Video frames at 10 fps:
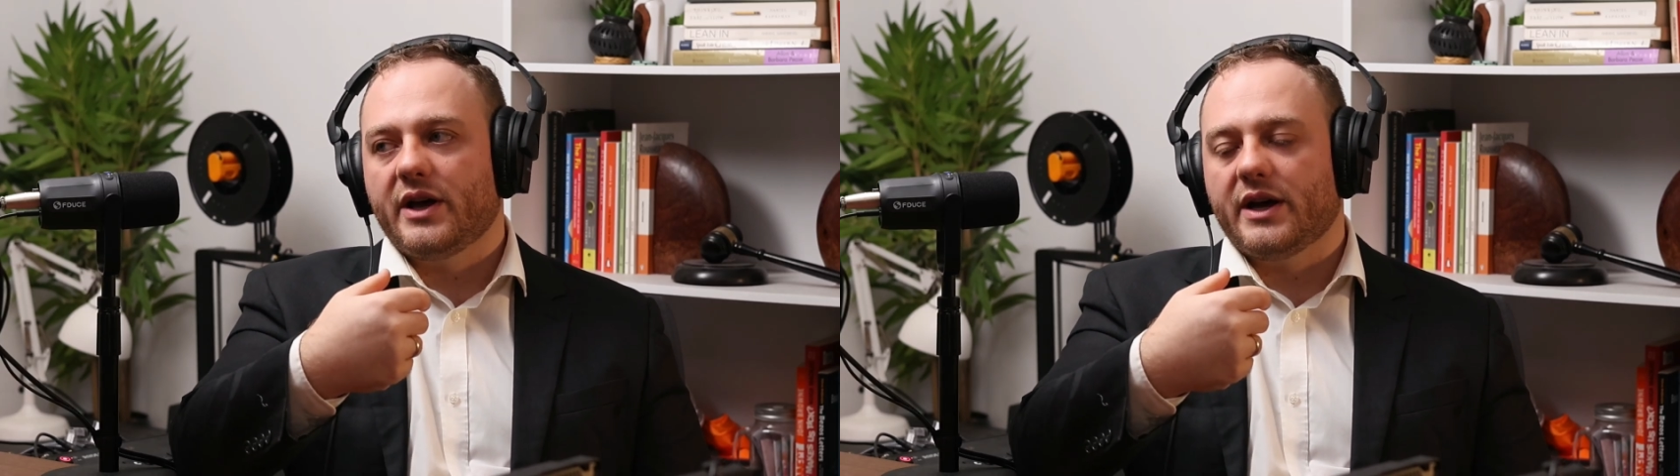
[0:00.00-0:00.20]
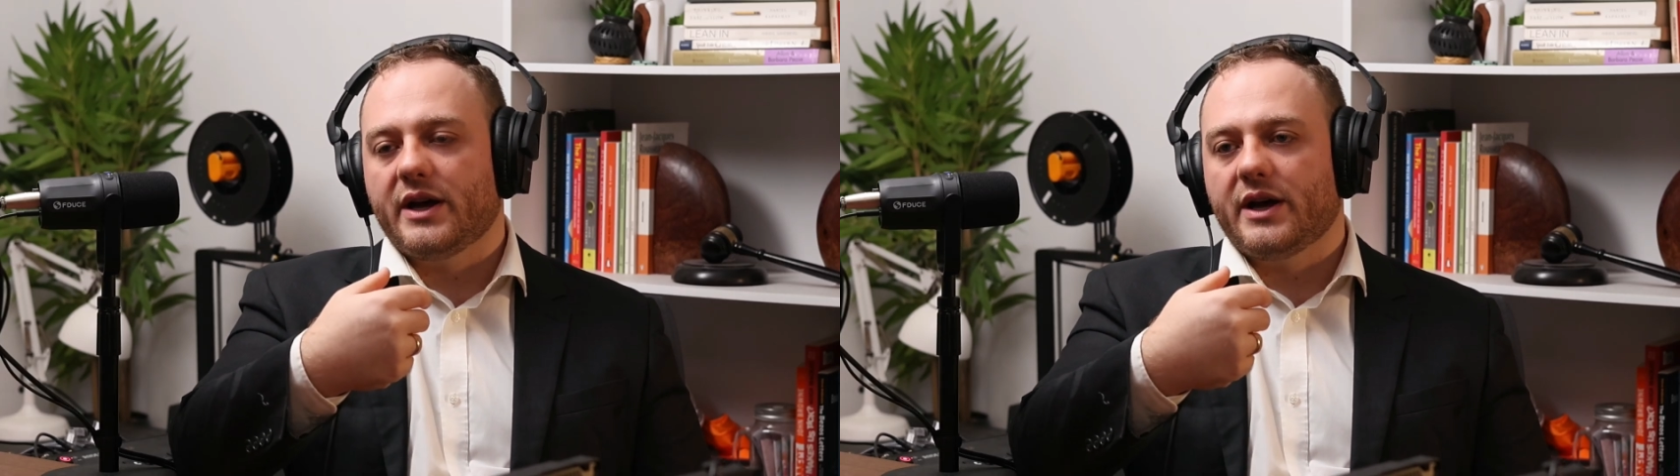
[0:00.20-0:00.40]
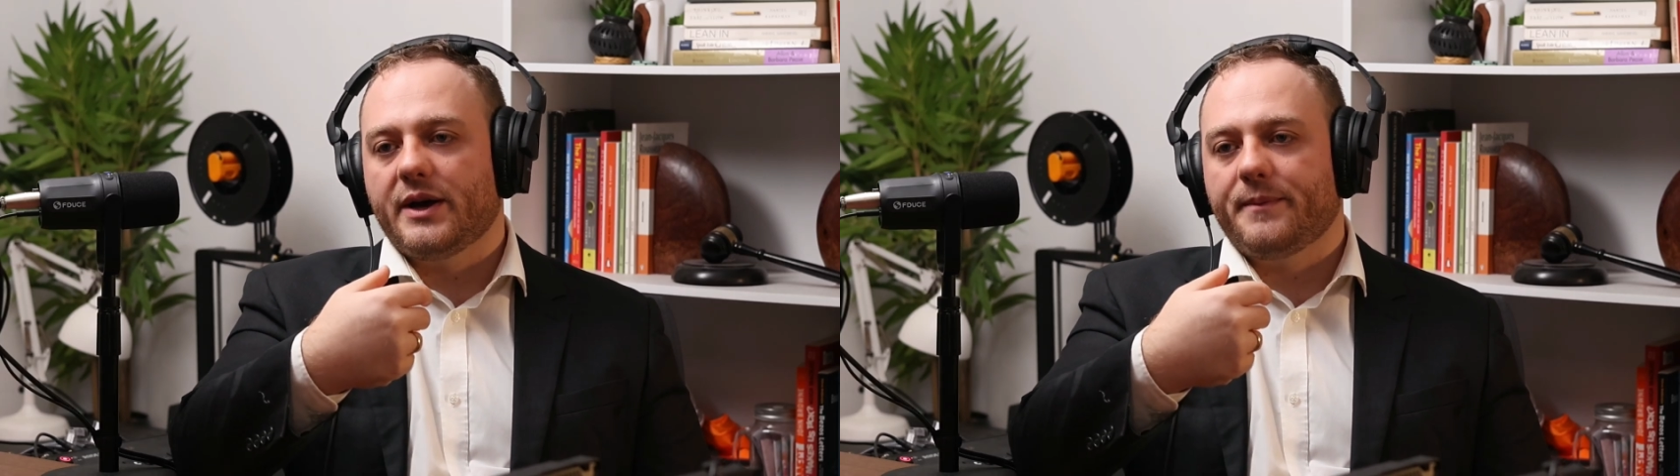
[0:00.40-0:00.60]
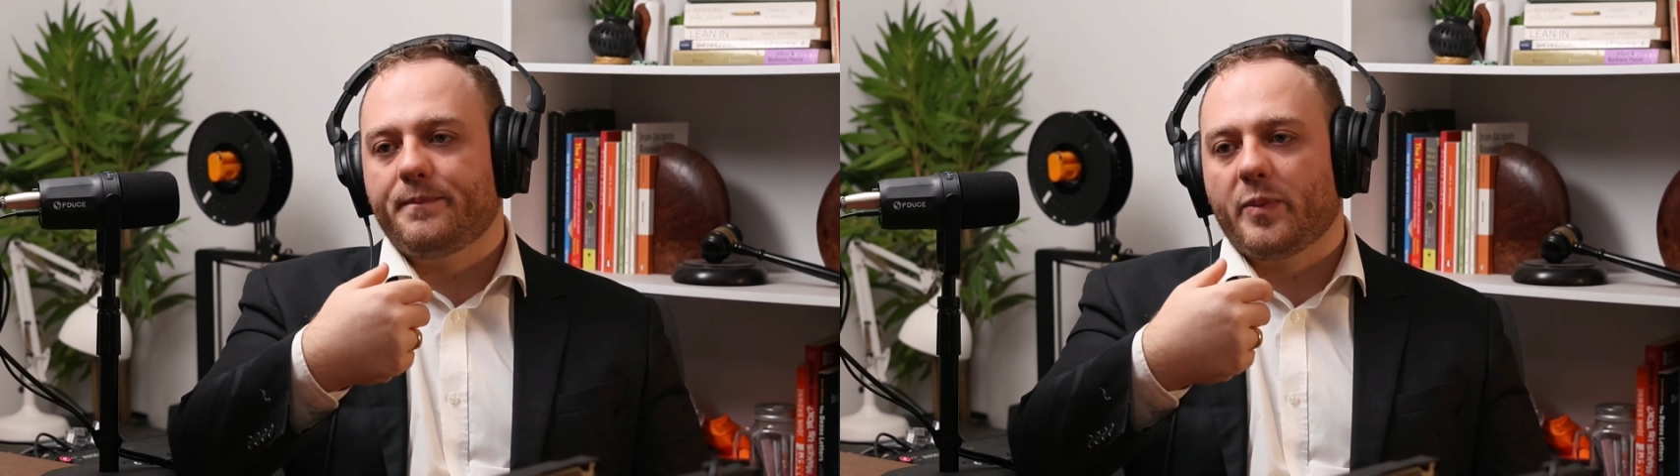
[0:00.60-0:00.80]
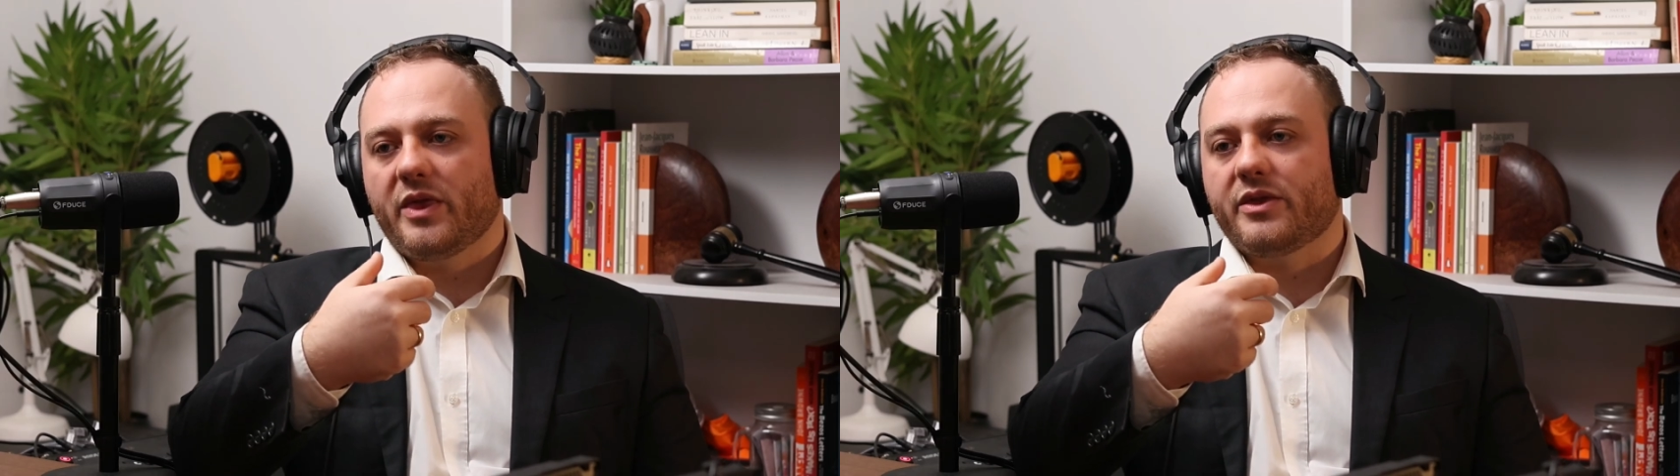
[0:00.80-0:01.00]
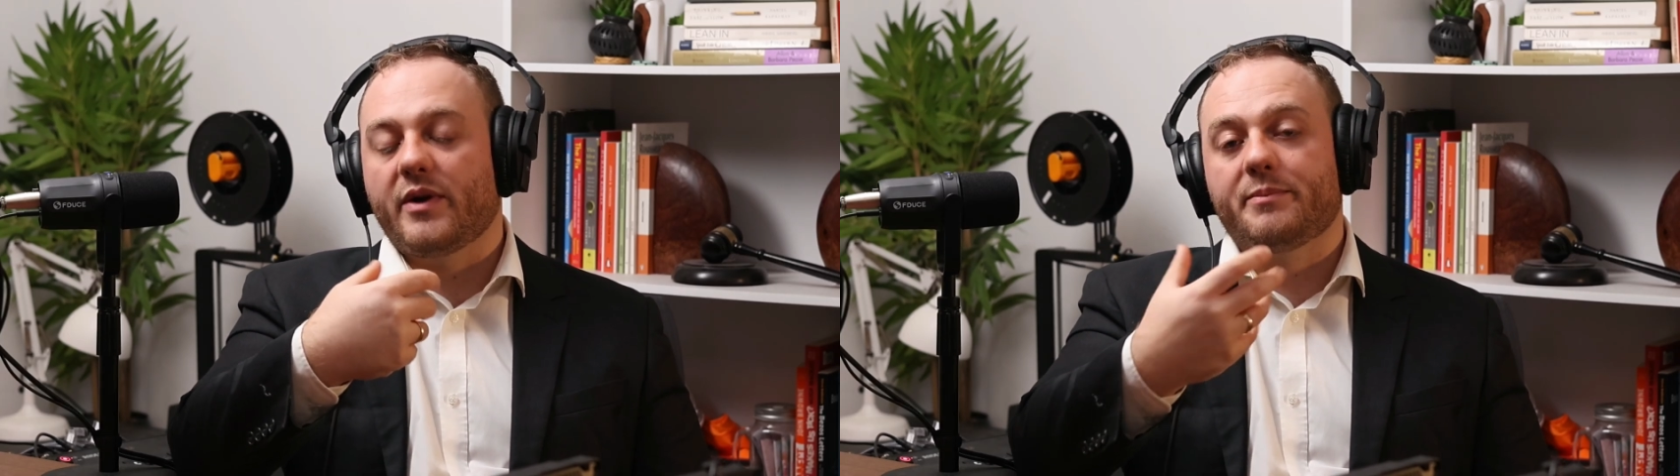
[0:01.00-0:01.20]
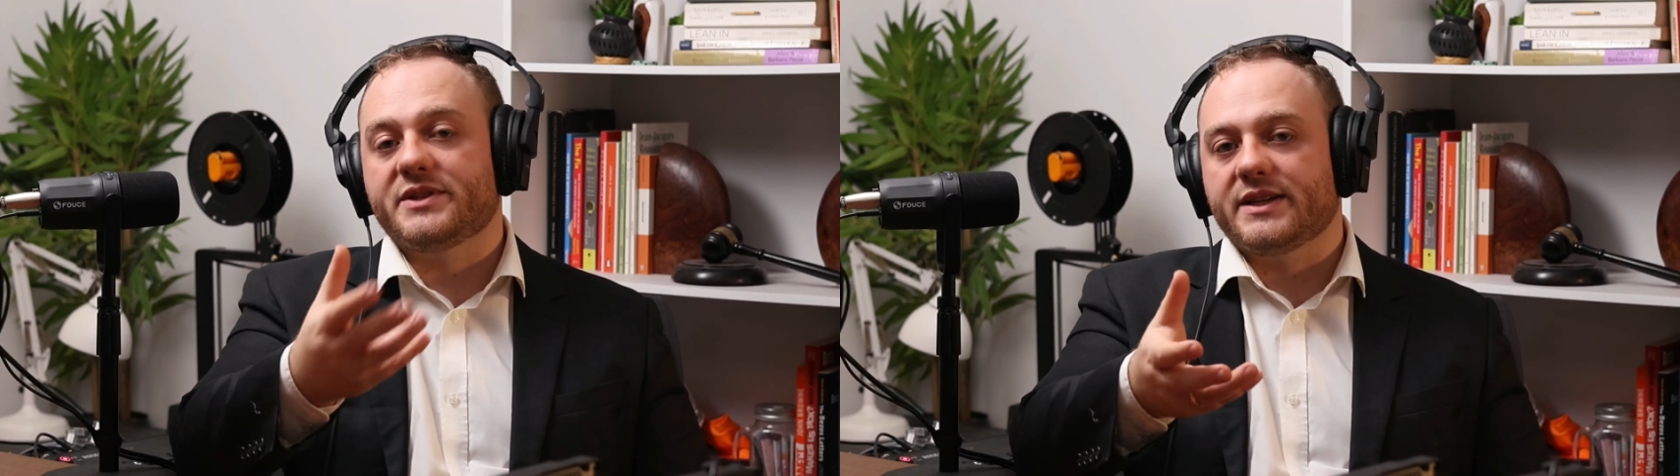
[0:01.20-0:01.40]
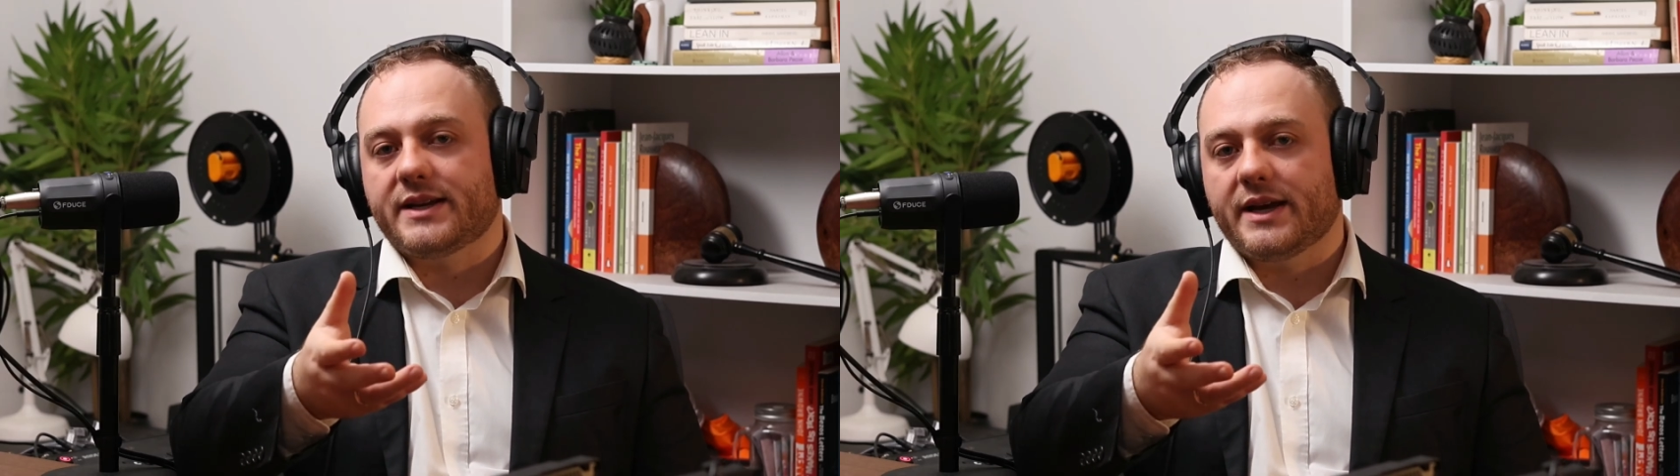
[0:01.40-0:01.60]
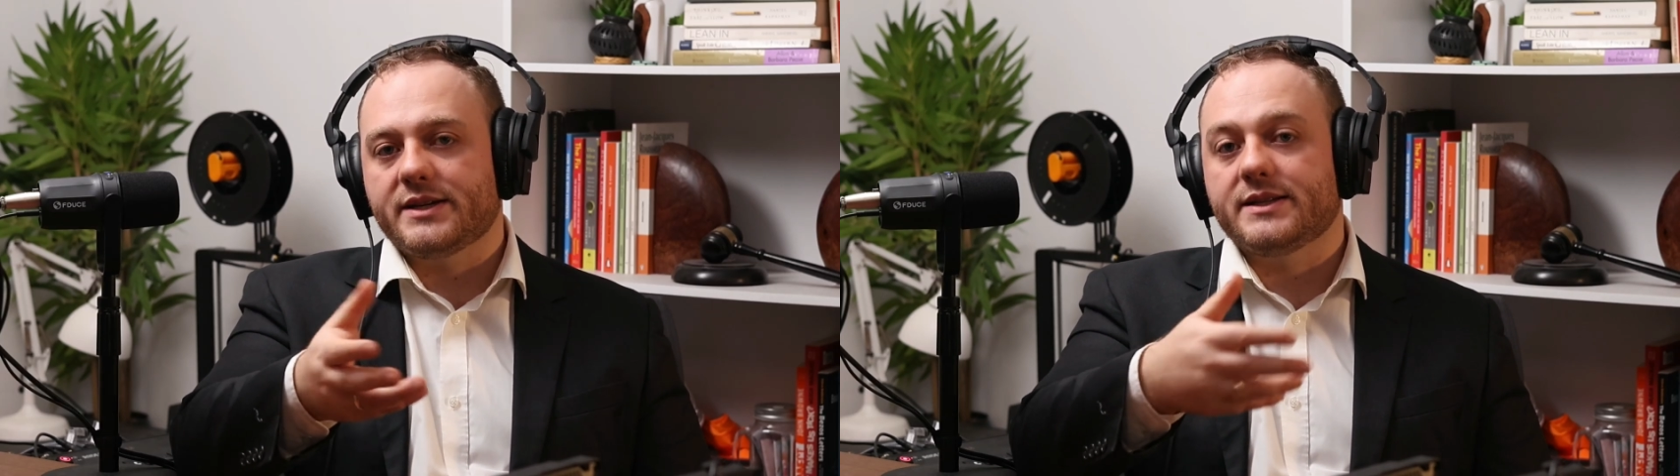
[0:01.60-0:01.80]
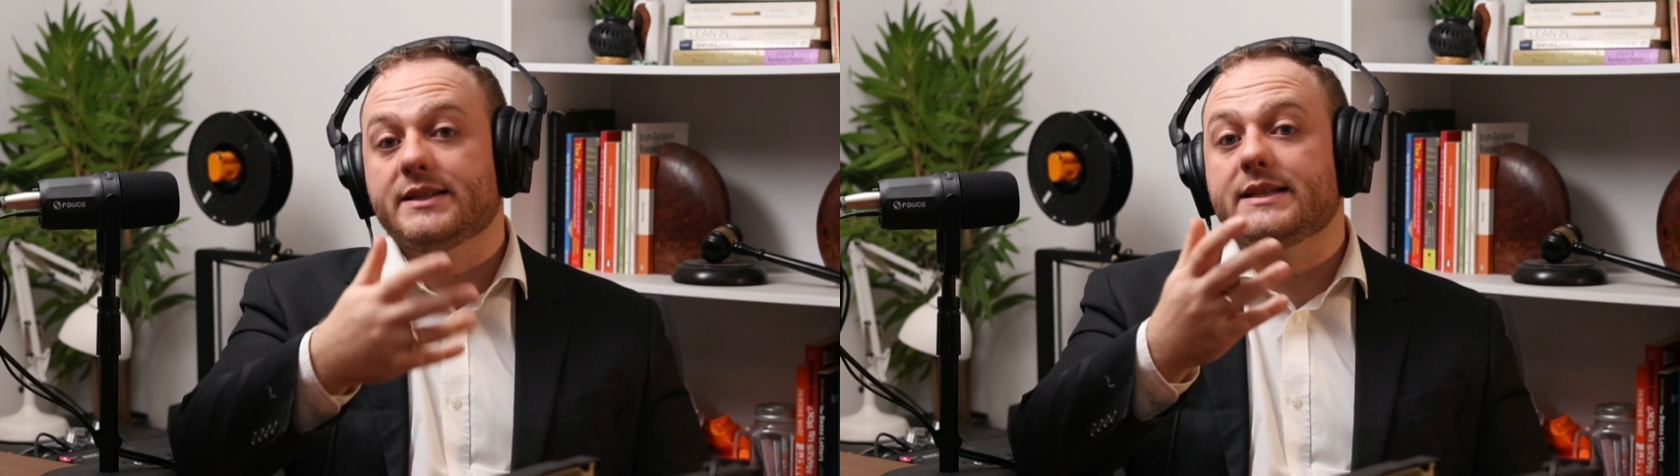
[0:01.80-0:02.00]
the representations and